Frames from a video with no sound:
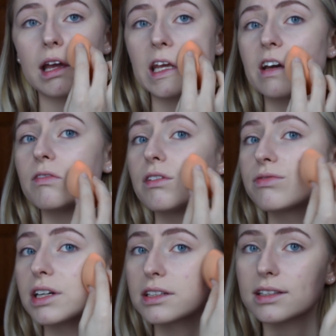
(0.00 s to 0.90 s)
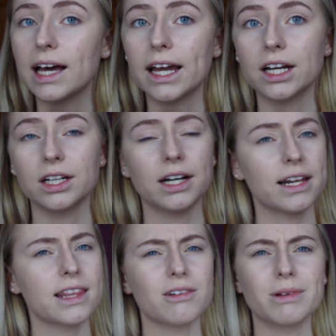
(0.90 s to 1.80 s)
any of the first layer or
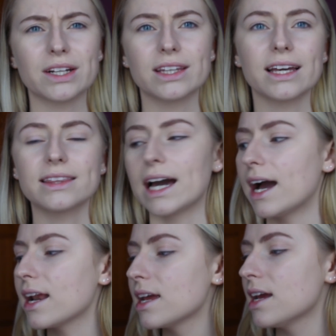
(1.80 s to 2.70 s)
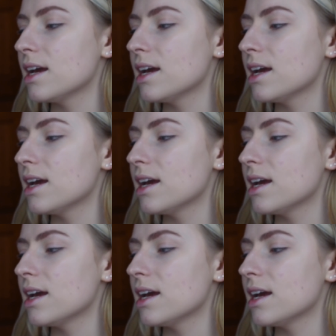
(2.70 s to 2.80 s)
anything weird like that.